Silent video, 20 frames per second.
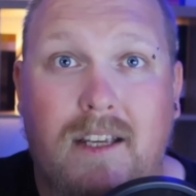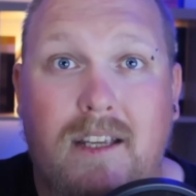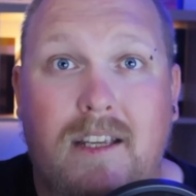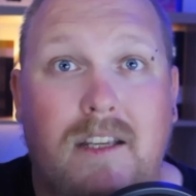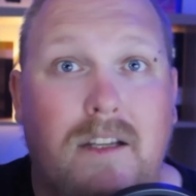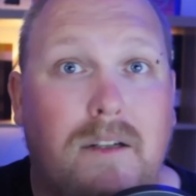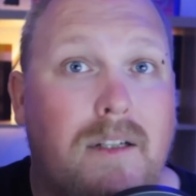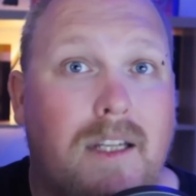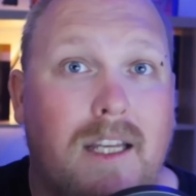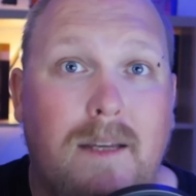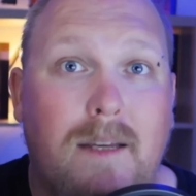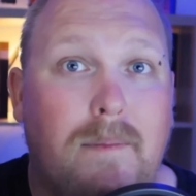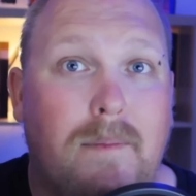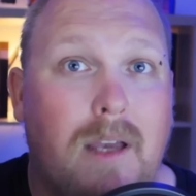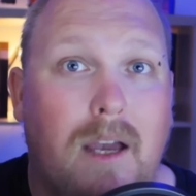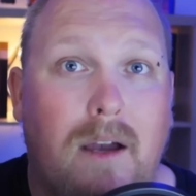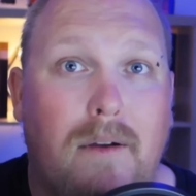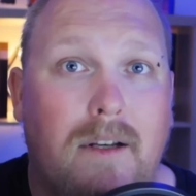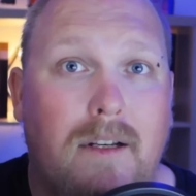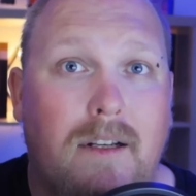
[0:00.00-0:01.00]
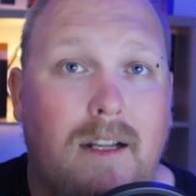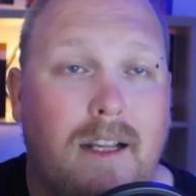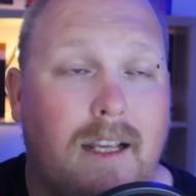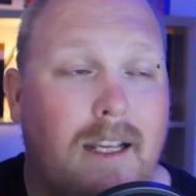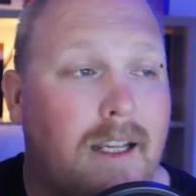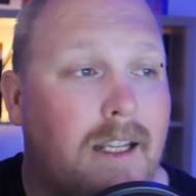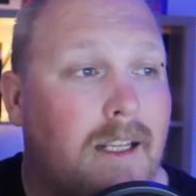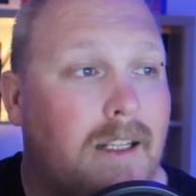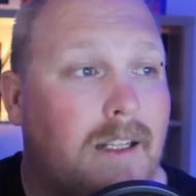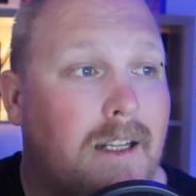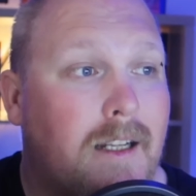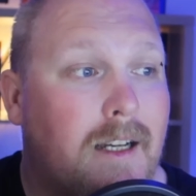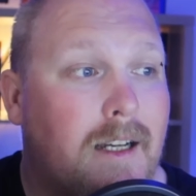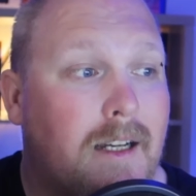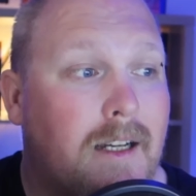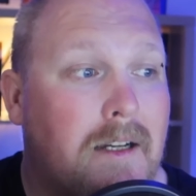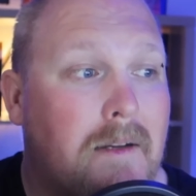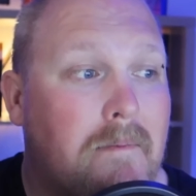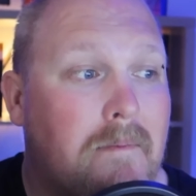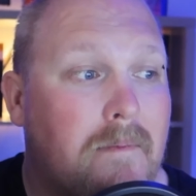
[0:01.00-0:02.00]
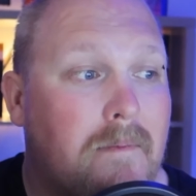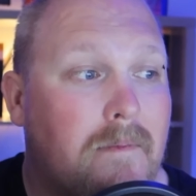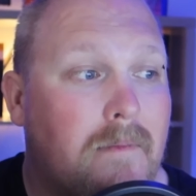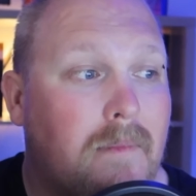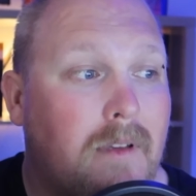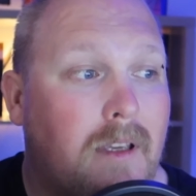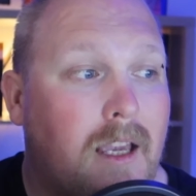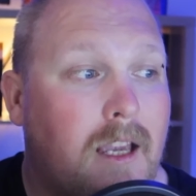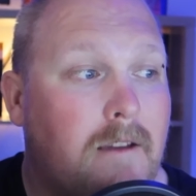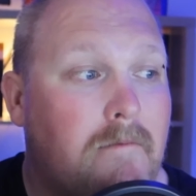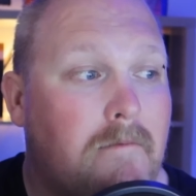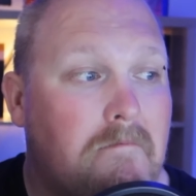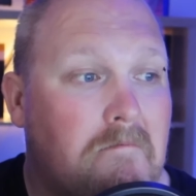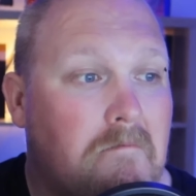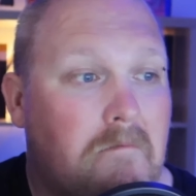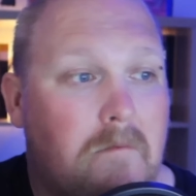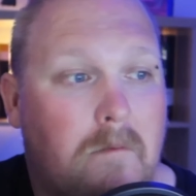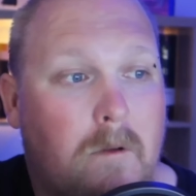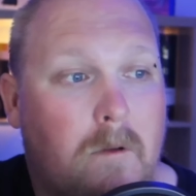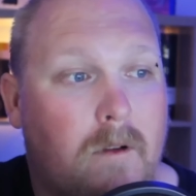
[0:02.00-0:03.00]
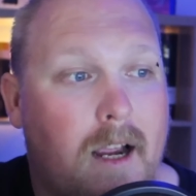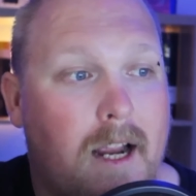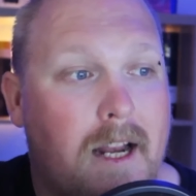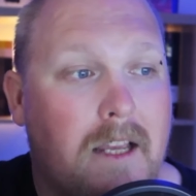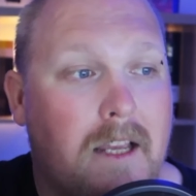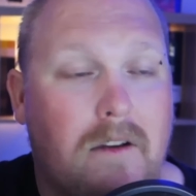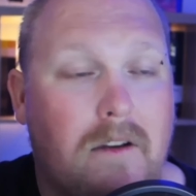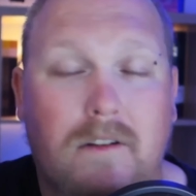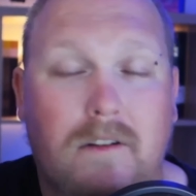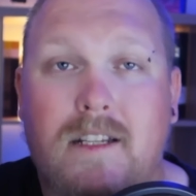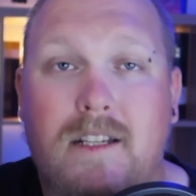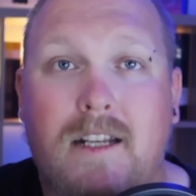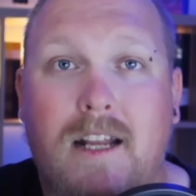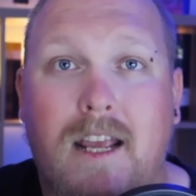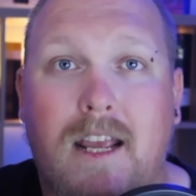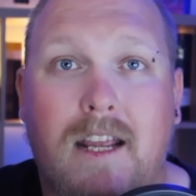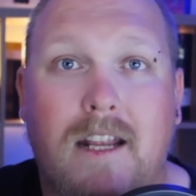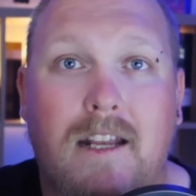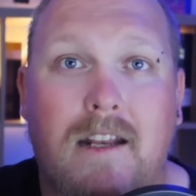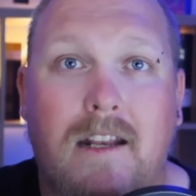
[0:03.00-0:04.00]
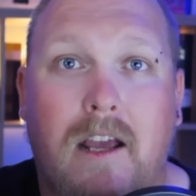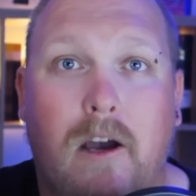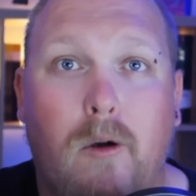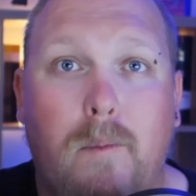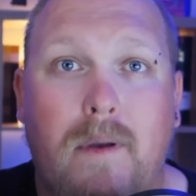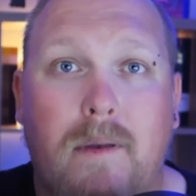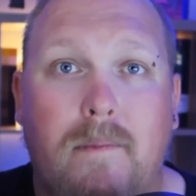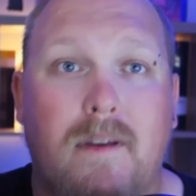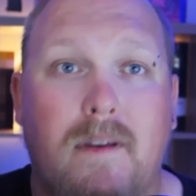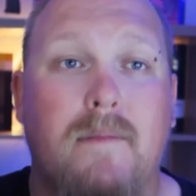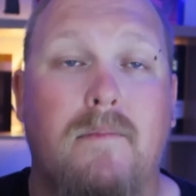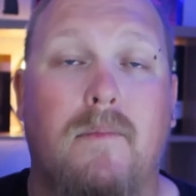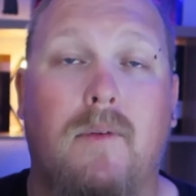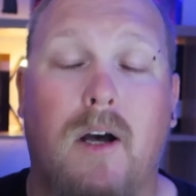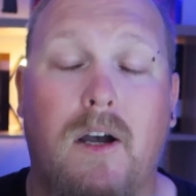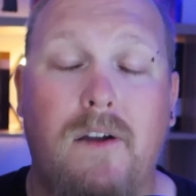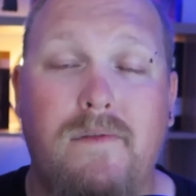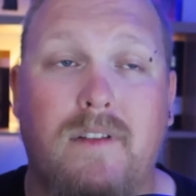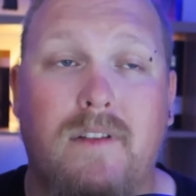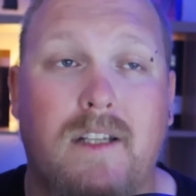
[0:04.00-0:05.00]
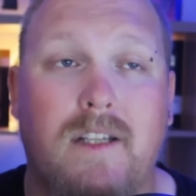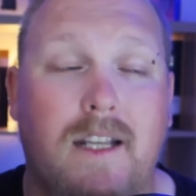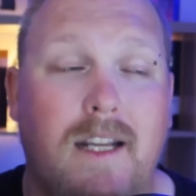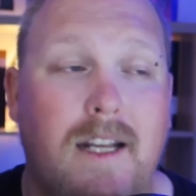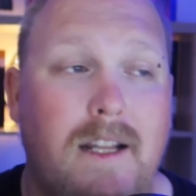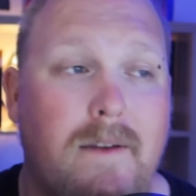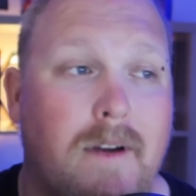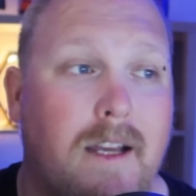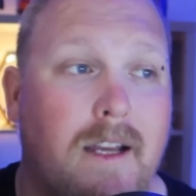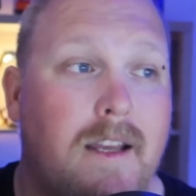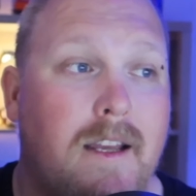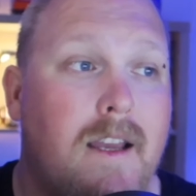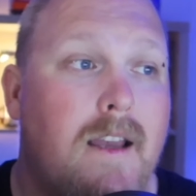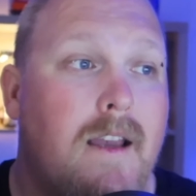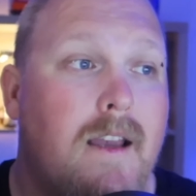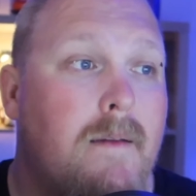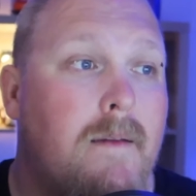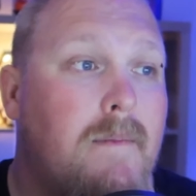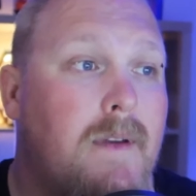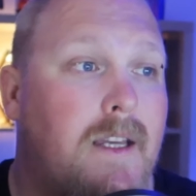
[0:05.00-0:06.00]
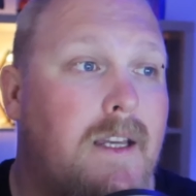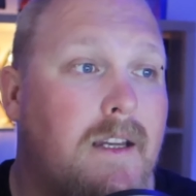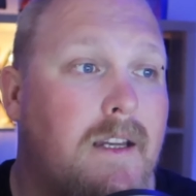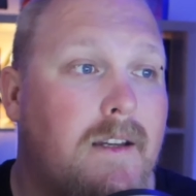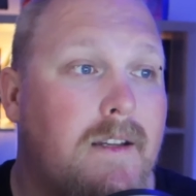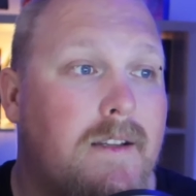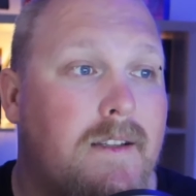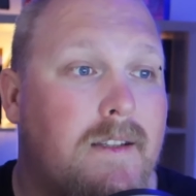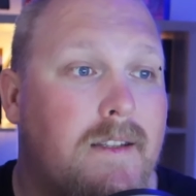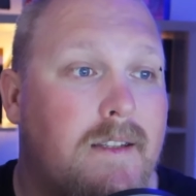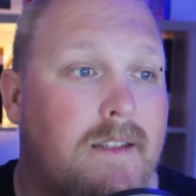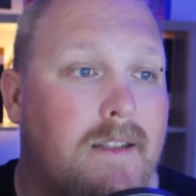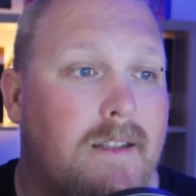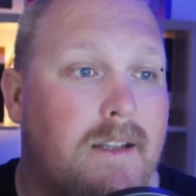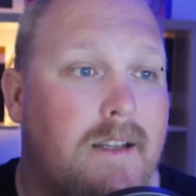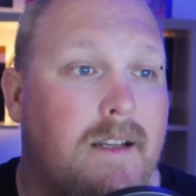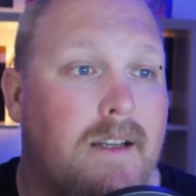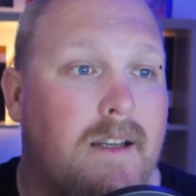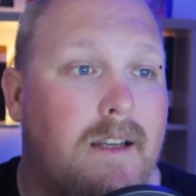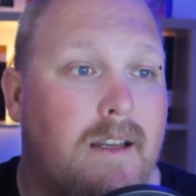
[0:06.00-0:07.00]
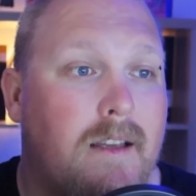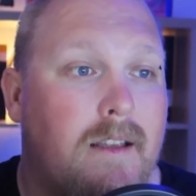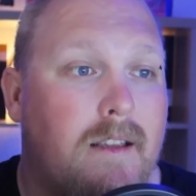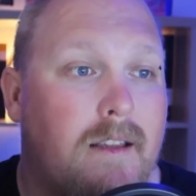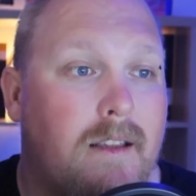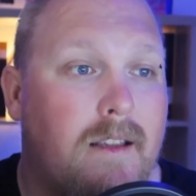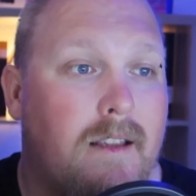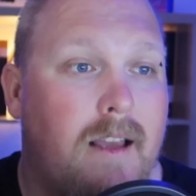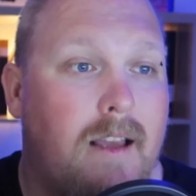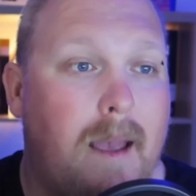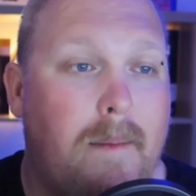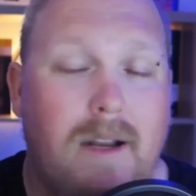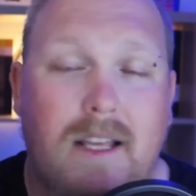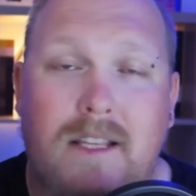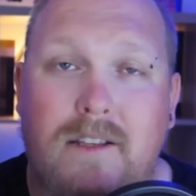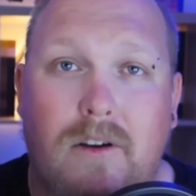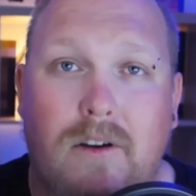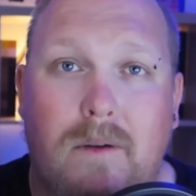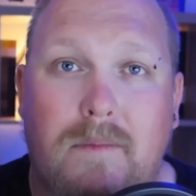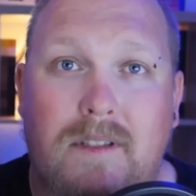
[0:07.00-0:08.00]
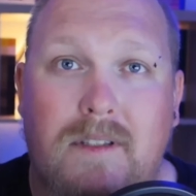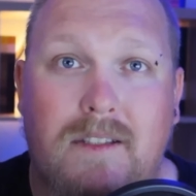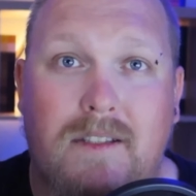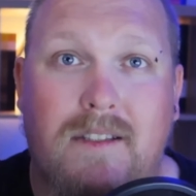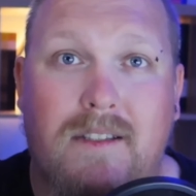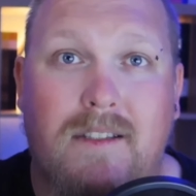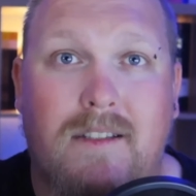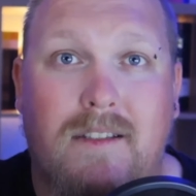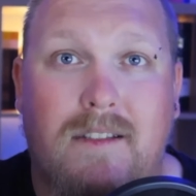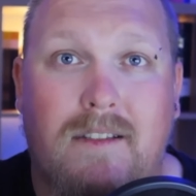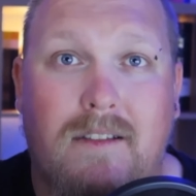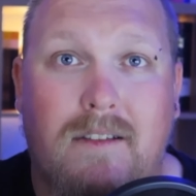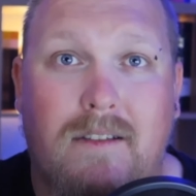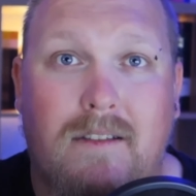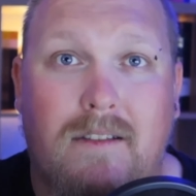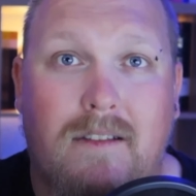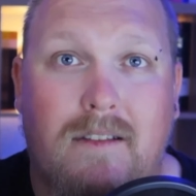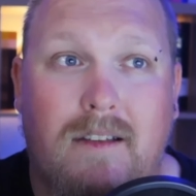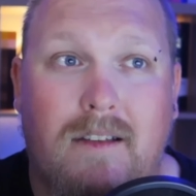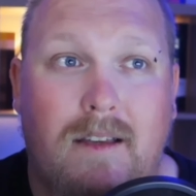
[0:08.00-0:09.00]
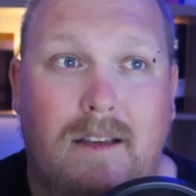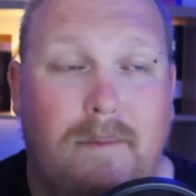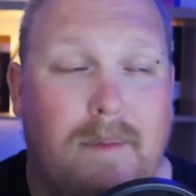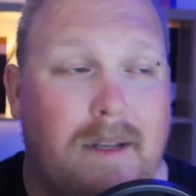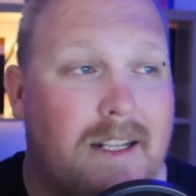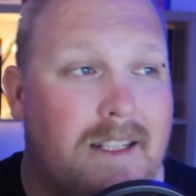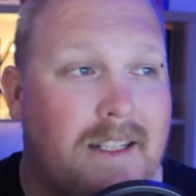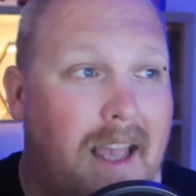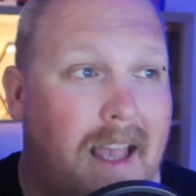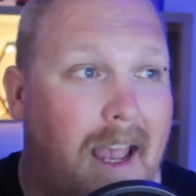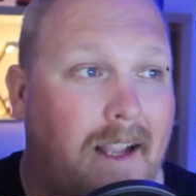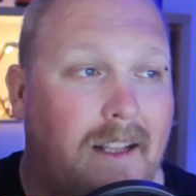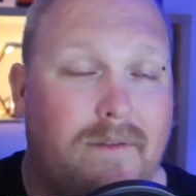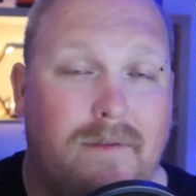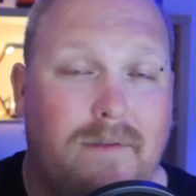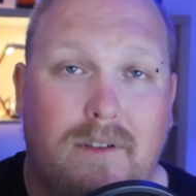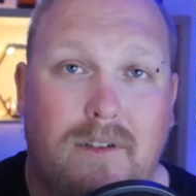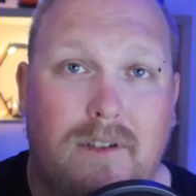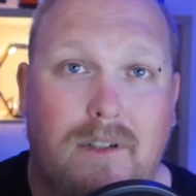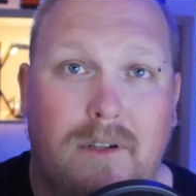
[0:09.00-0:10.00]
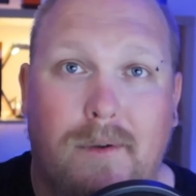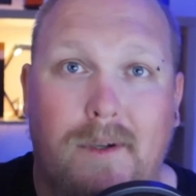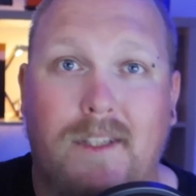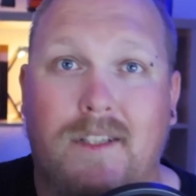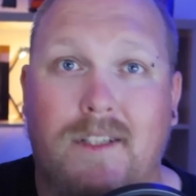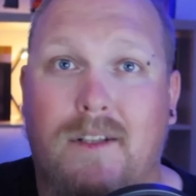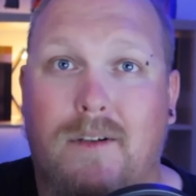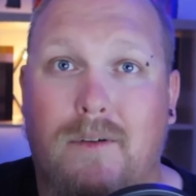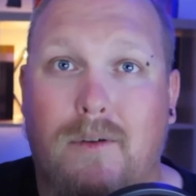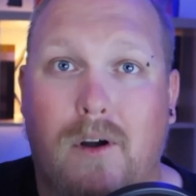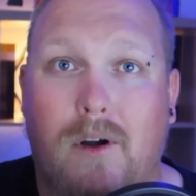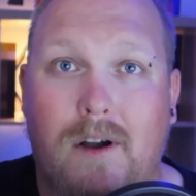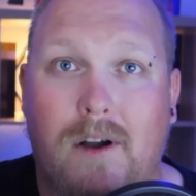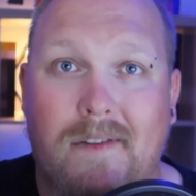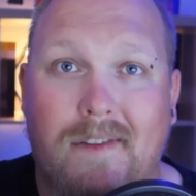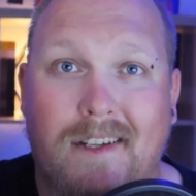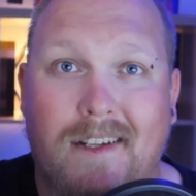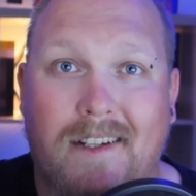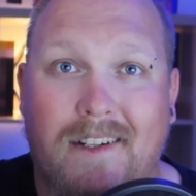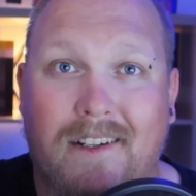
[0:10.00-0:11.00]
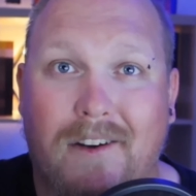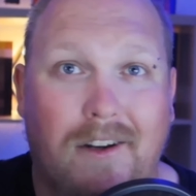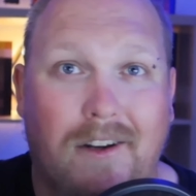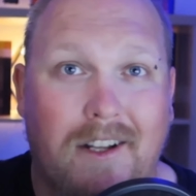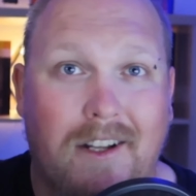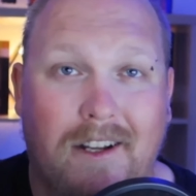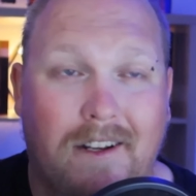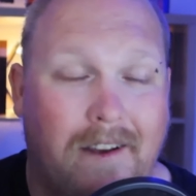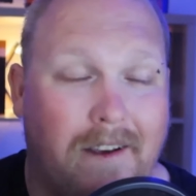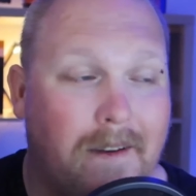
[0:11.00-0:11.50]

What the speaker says: He'll keep going and keep creating content and helping people, hopefully, anyway. Because how many times has he been attacked for doing the right thing? I don't know.